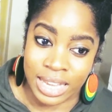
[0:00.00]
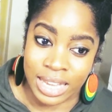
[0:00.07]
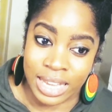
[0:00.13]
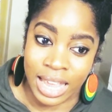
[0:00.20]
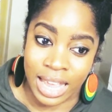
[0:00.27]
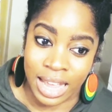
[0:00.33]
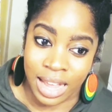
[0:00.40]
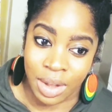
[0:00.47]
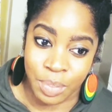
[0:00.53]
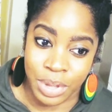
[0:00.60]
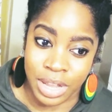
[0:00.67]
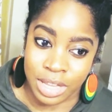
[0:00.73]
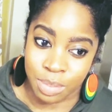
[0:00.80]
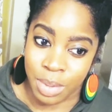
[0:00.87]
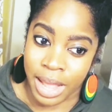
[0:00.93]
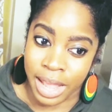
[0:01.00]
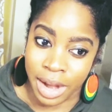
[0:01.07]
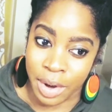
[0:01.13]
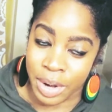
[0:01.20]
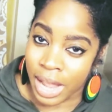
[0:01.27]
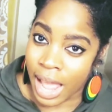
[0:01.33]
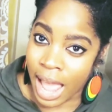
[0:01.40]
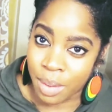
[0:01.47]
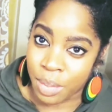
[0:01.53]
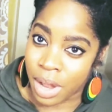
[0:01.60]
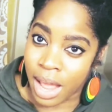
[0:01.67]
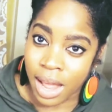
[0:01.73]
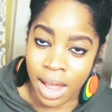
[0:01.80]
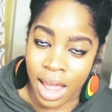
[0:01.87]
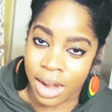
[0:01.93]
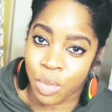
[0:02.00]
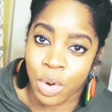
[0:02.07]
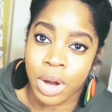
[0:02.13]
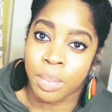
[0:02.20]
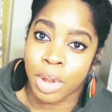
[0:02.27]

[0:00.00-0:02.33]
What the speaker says: yeah, because my hair, I didn't want